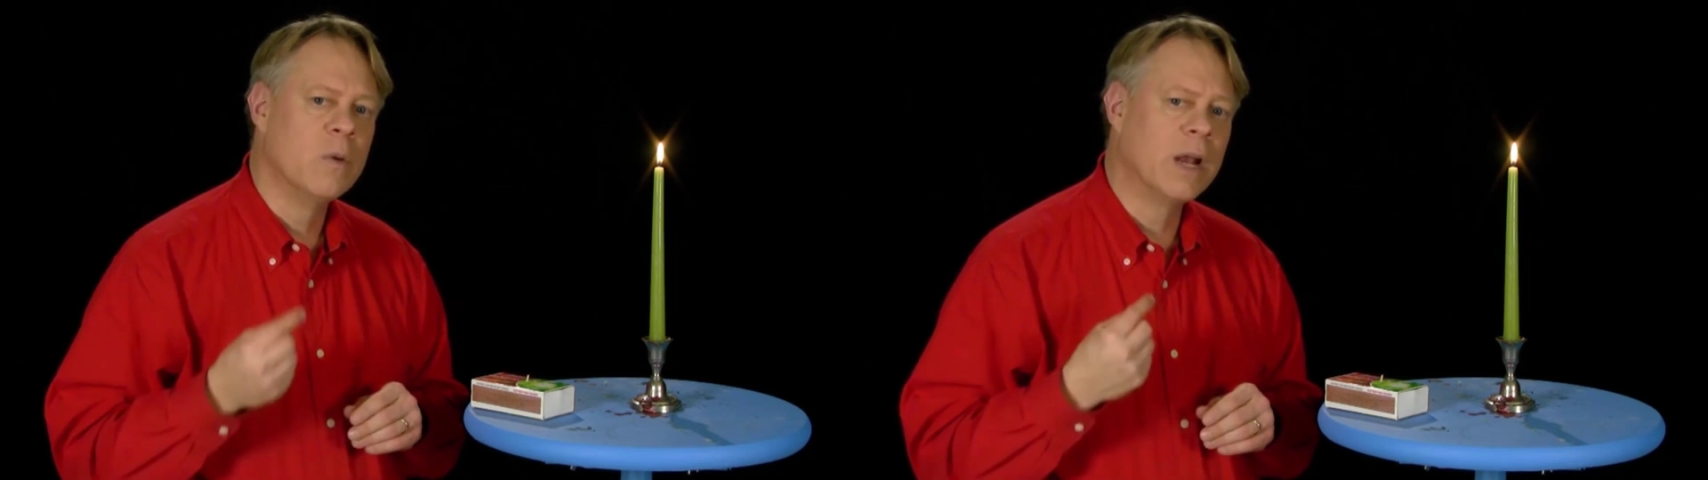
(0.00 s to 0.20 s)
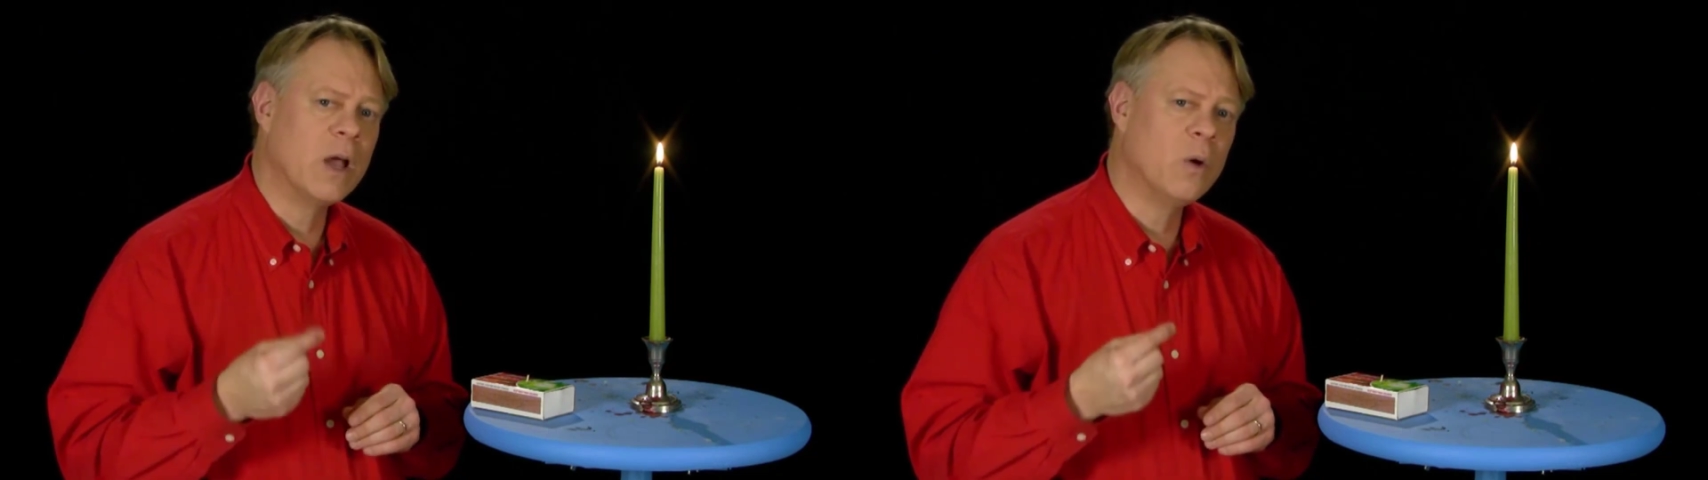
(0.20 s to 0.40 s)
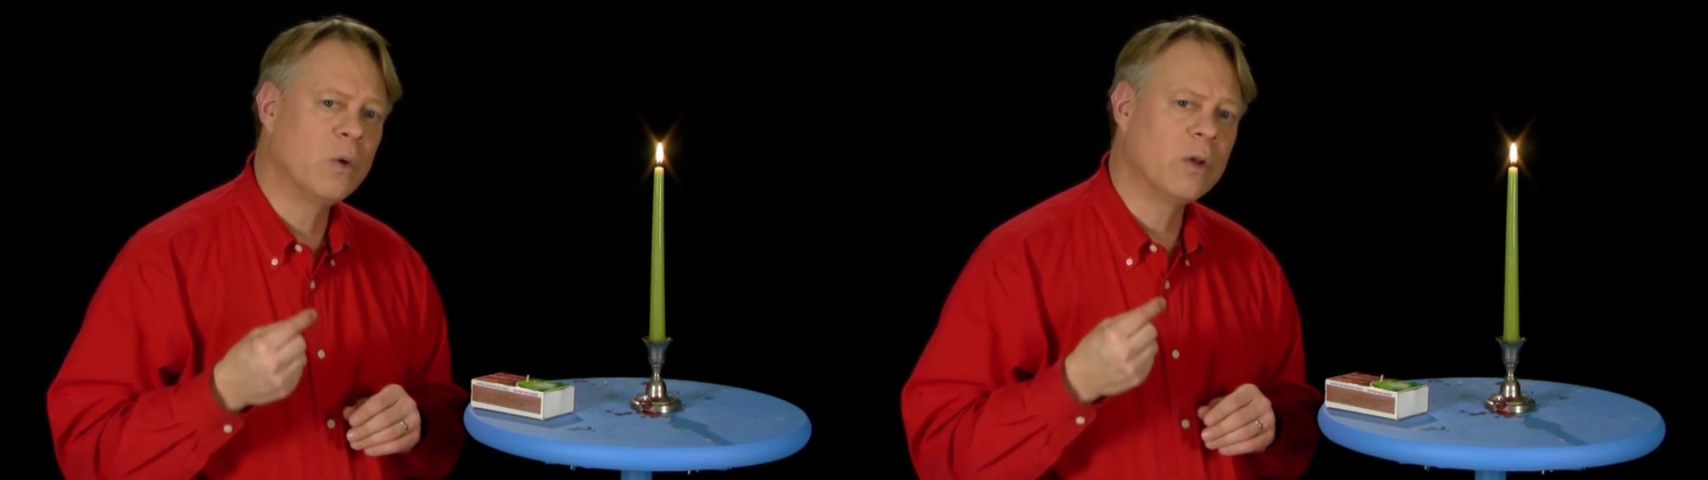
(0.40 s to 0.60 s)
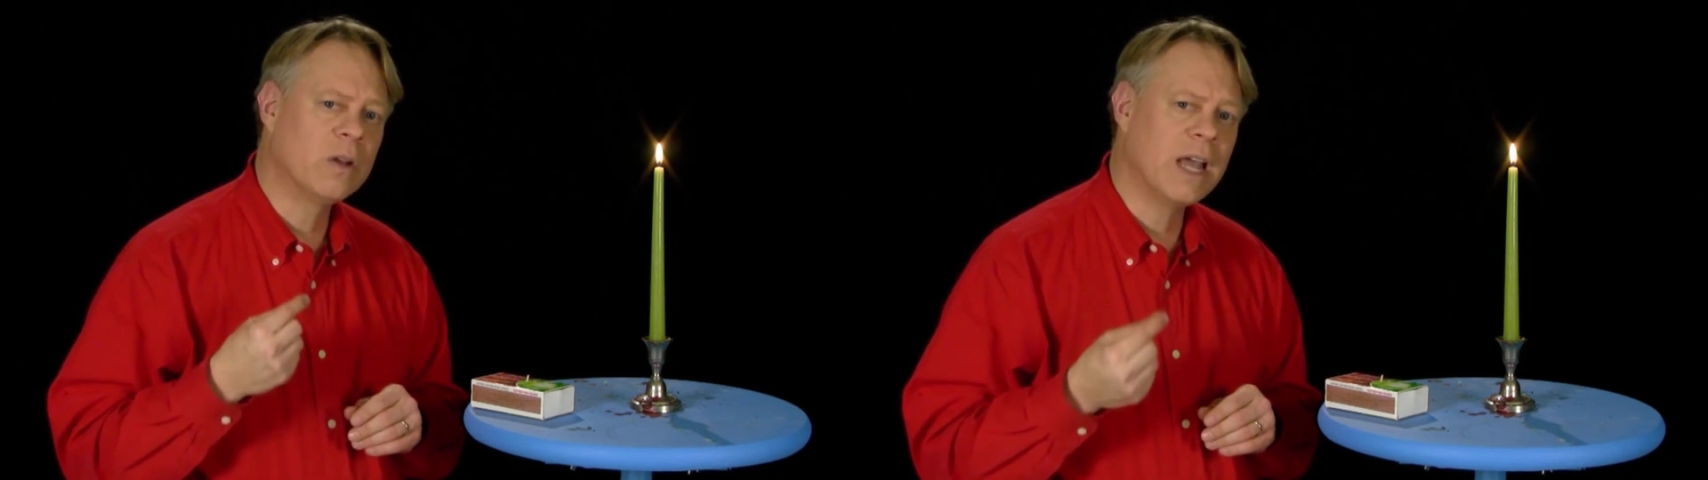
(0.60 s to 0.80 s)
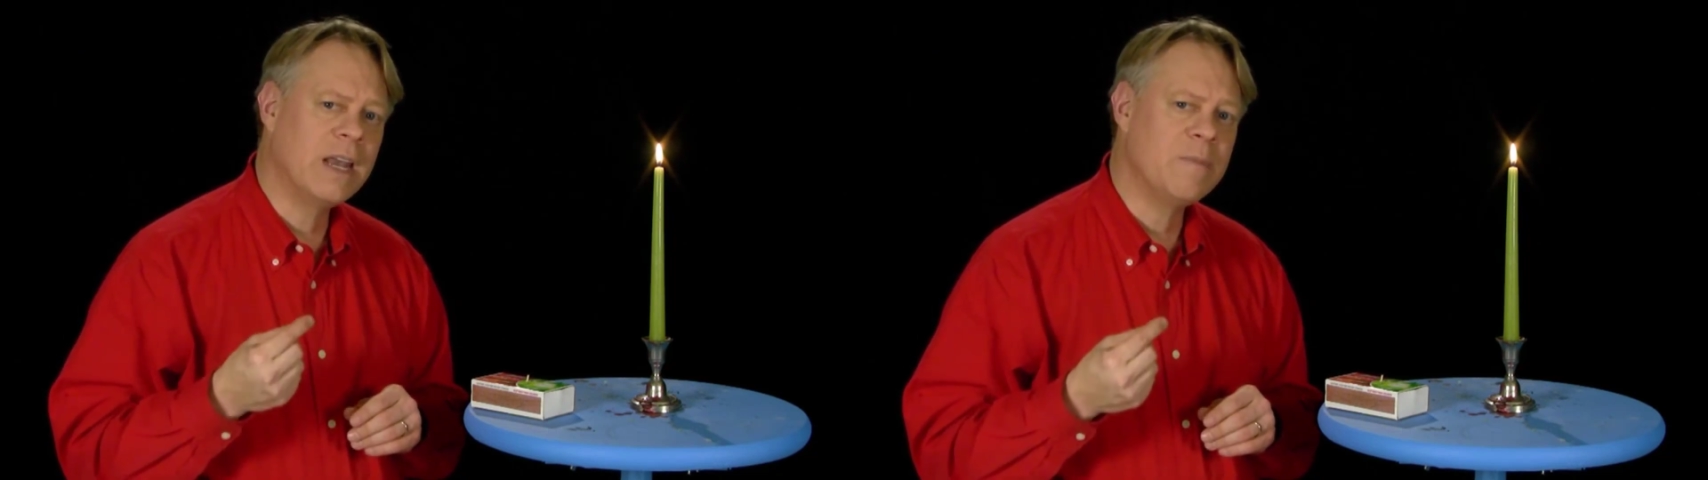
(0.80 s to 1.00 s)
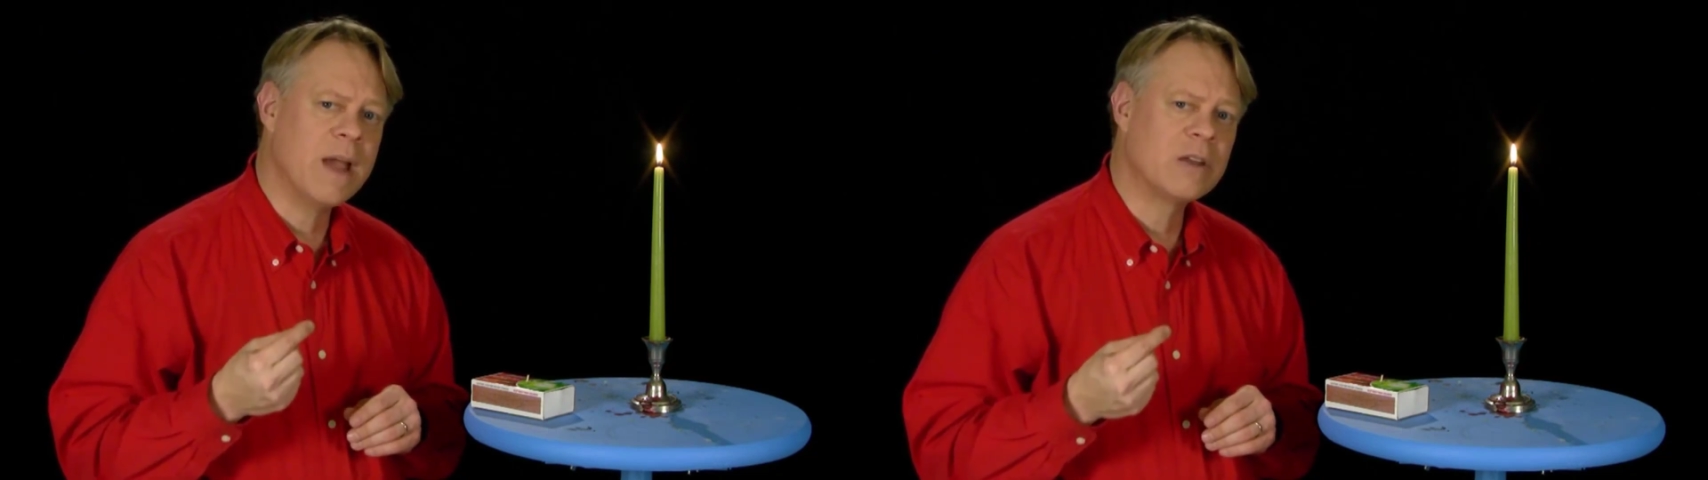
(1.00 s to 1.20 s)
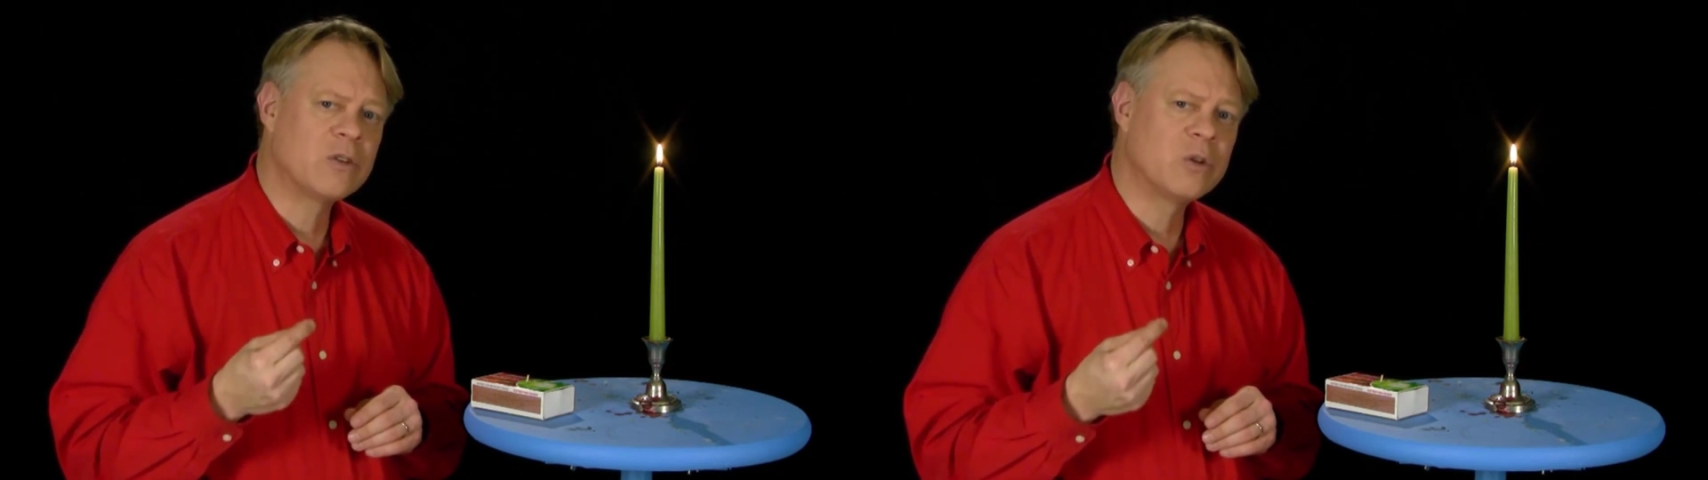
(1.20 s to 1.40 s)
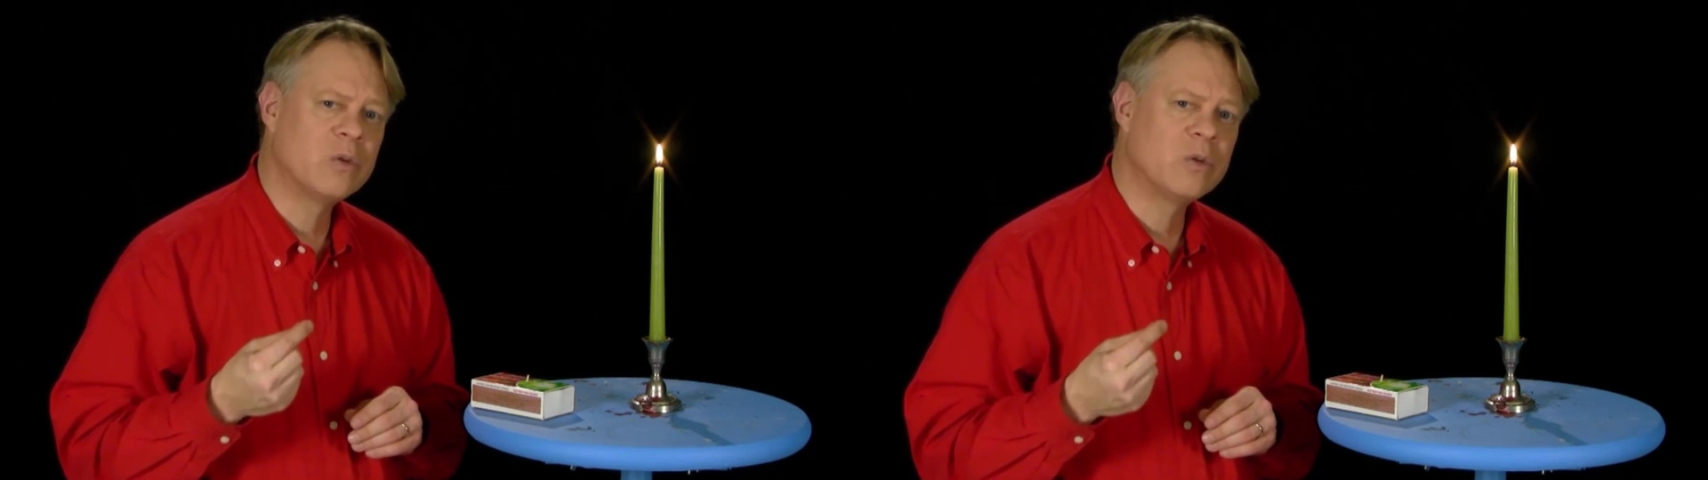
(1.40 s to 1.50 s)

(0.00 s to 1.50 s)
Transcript: When I hold a lighted match